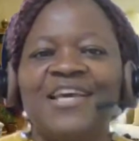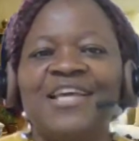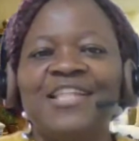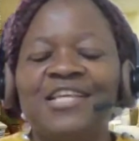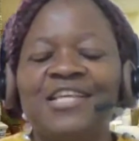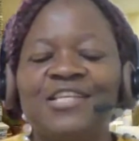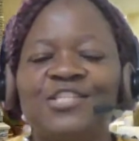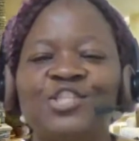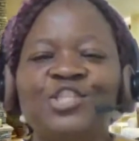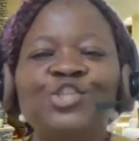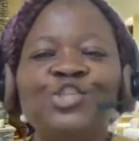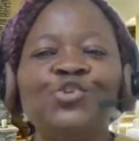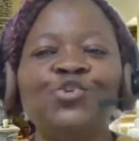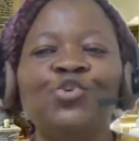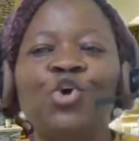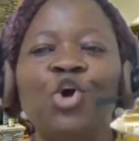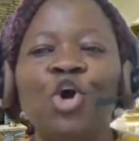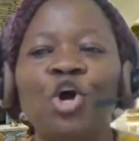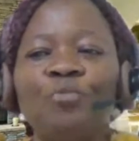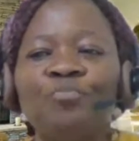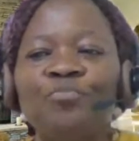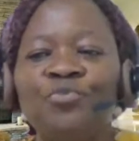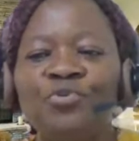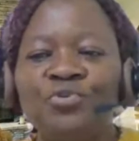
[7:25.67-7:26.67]
They see you
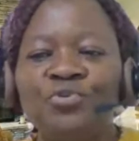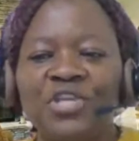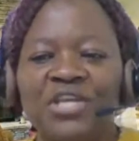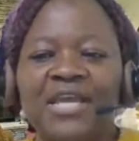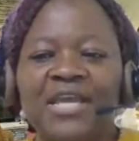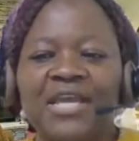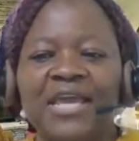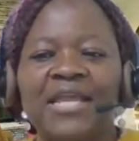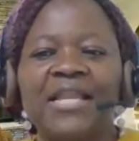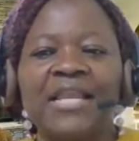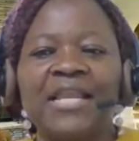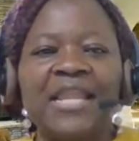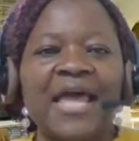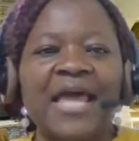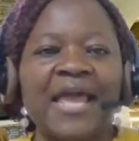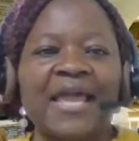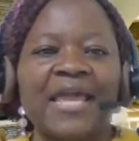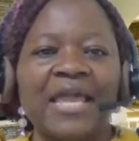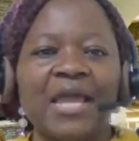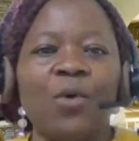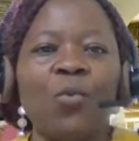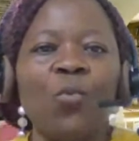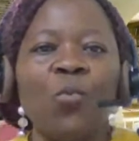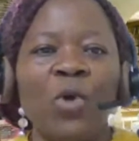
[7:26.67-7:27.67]
communicate
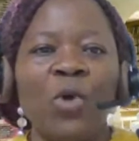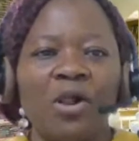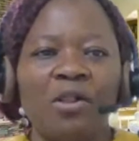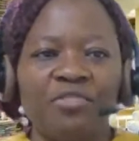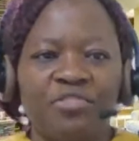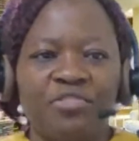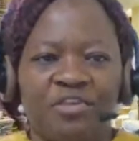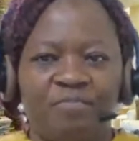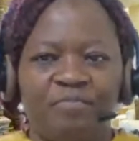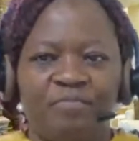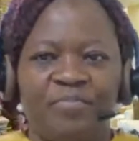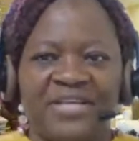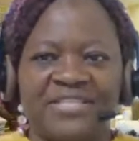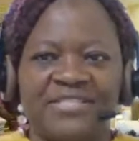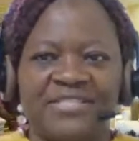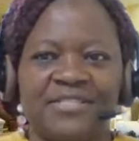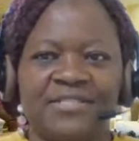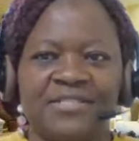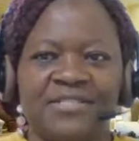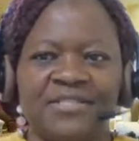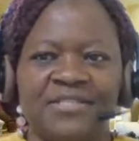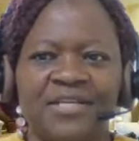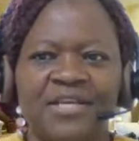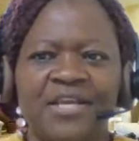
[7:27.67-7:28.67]
like a wealthy
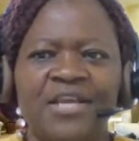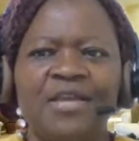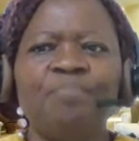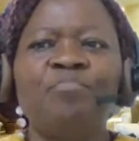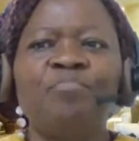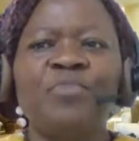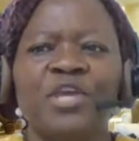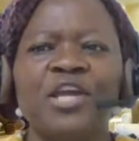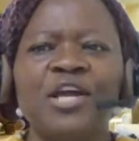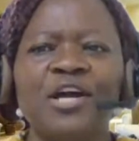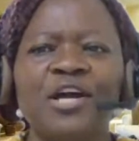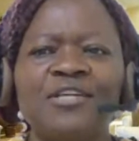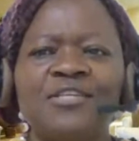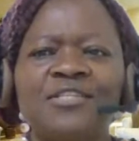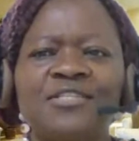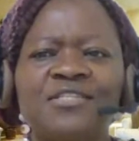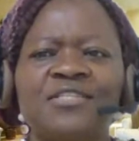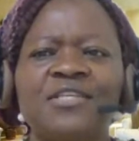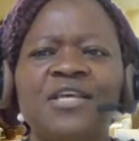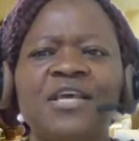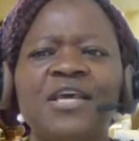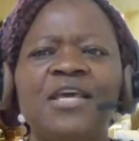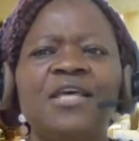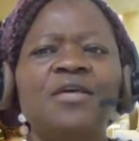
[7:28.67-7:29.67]
person,
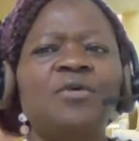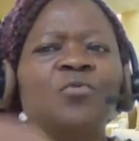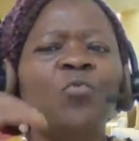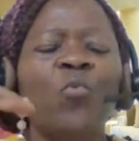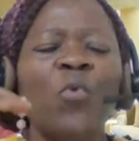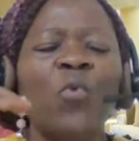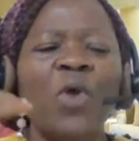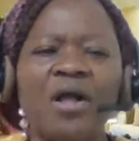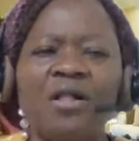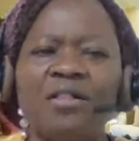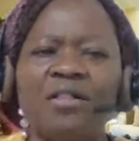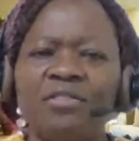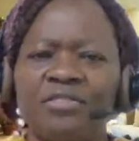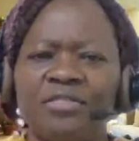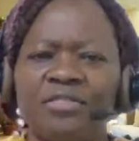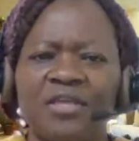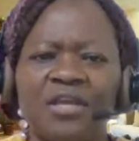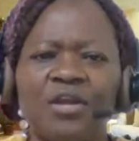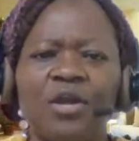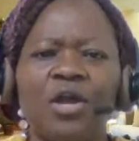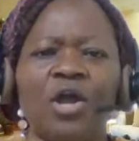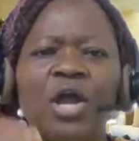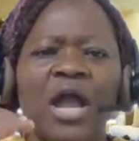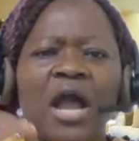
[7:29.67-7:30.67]
because wealth
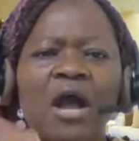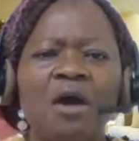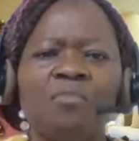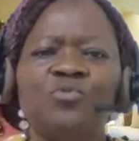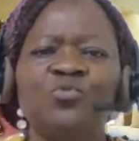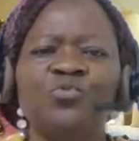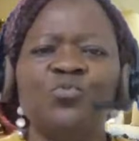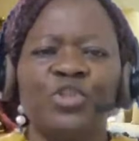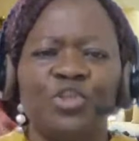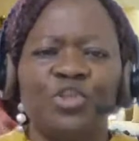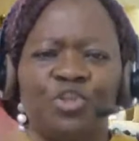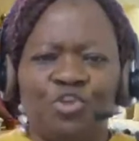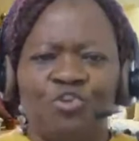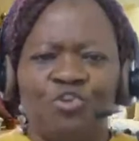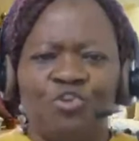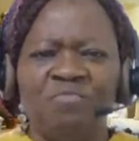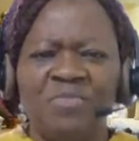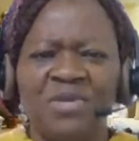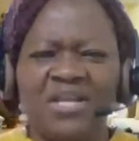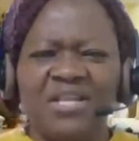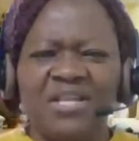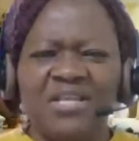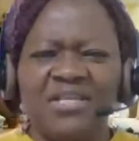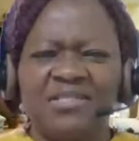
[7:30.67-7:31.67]
comes with
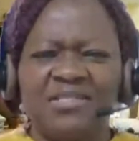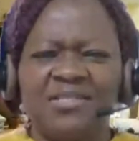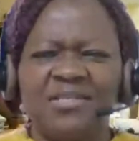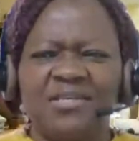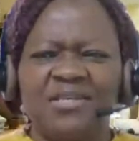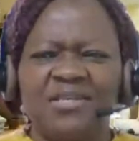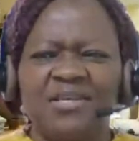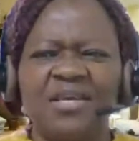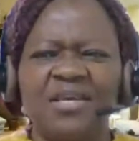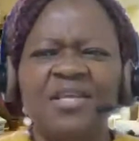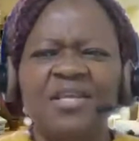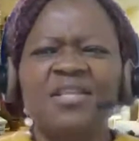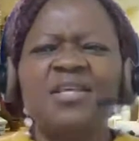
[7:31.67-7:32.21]
humility.